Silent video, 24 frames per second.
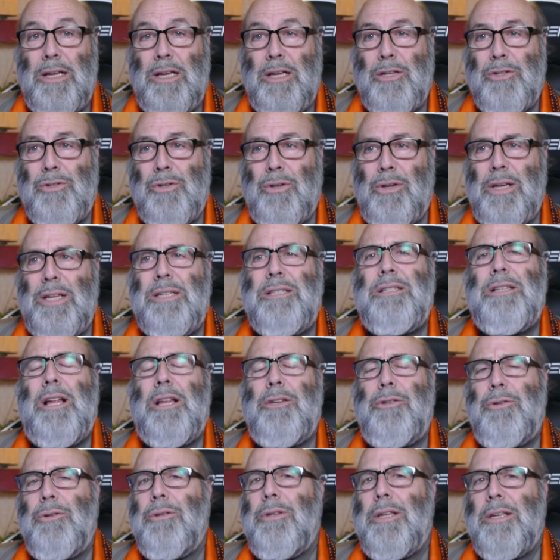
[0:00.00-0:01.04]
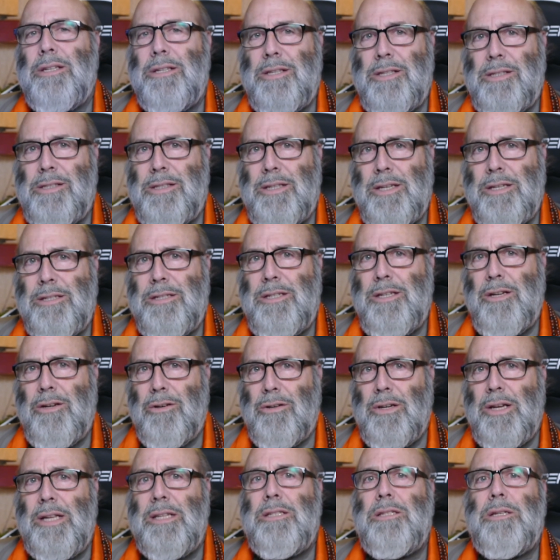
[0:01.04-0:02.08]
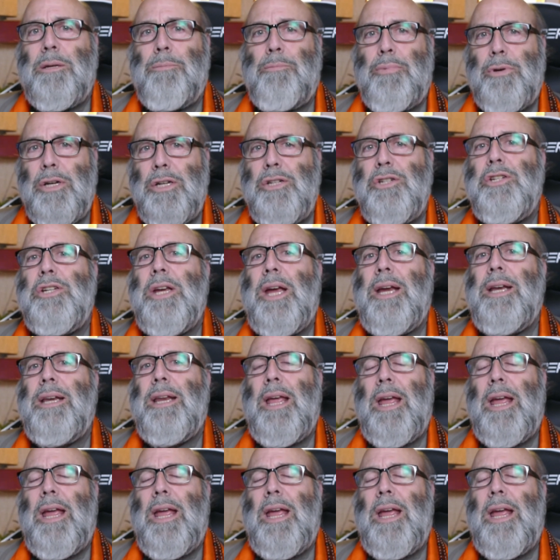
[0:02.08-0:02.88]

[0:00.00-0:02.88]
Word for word: So let's not do that this year. Let's appreciate